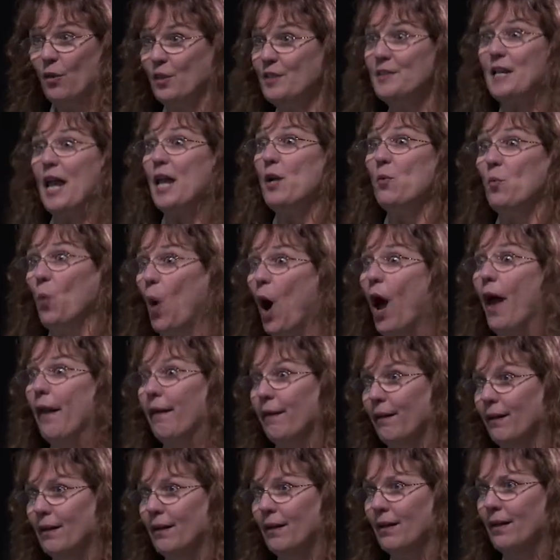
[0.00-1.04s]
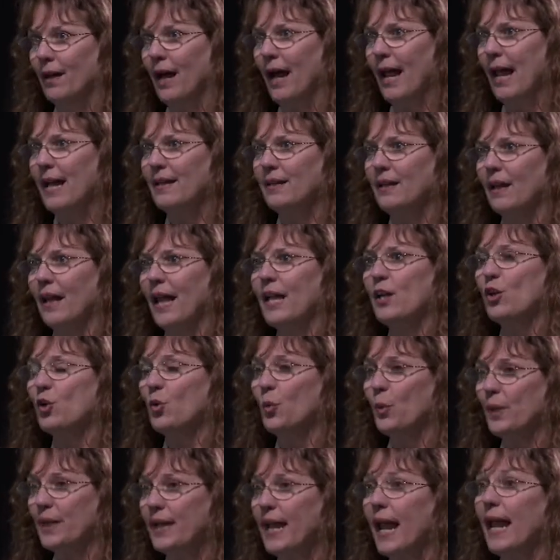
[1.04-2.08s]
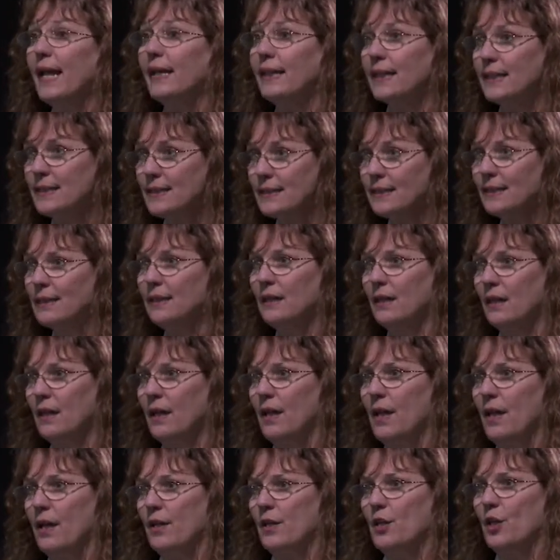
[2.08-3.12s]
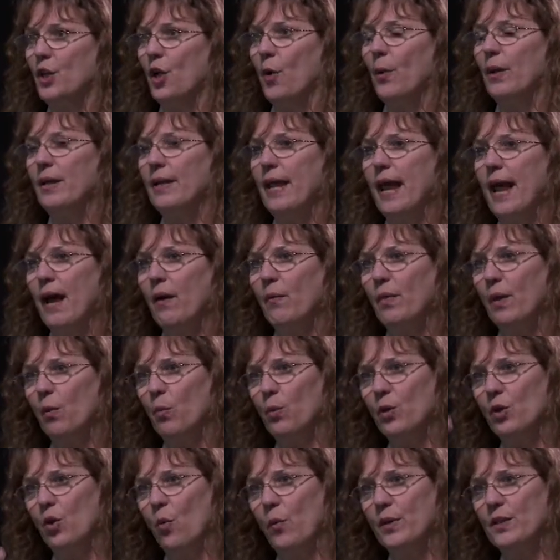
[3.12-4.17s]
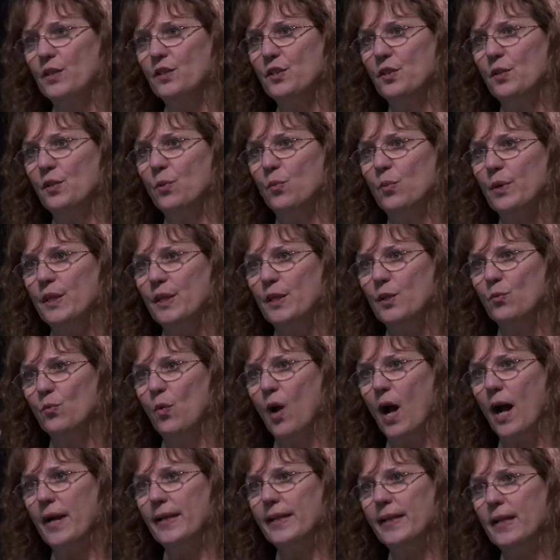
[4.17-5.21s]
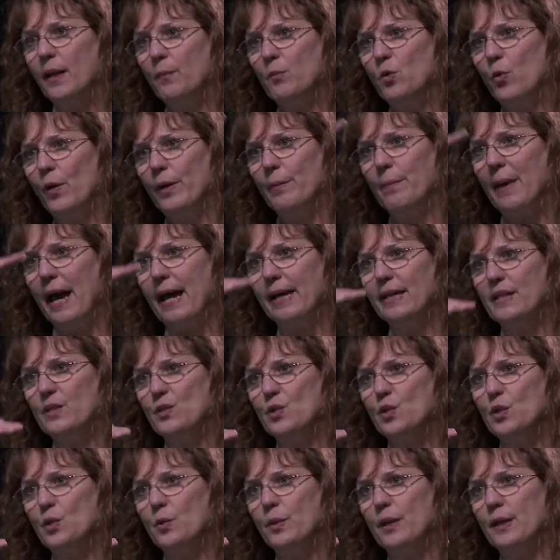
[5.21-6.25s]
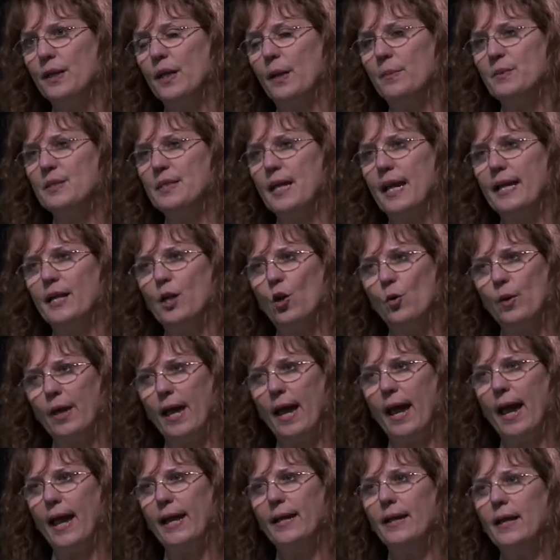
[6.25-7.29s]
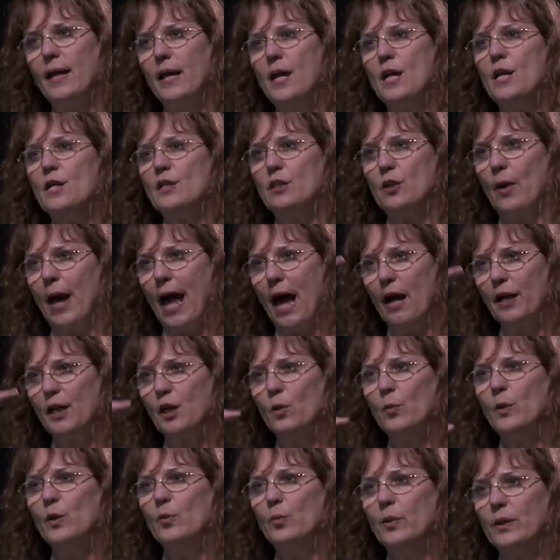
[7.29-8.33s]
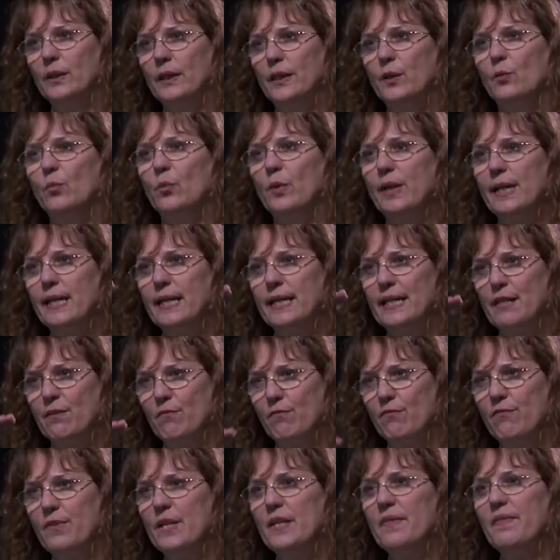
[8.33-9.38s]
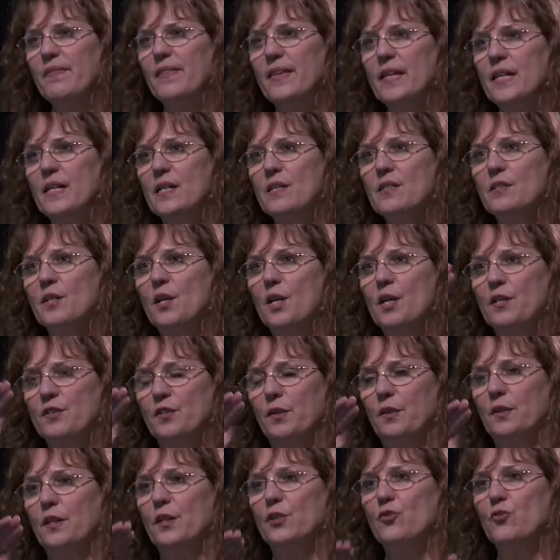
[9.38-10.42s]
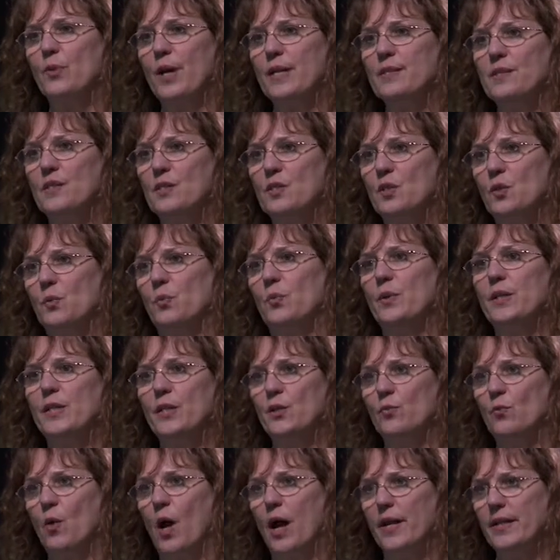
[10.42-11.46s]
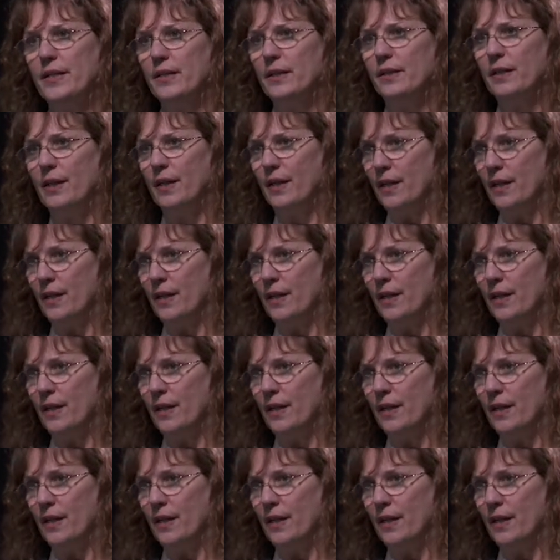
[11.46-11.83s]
day one. I had to like create it. You know, and now that we're going into the reading writing, I'm going back into it and I'm saying, okay, so how can we really reinvent this so that it addresses the reading writing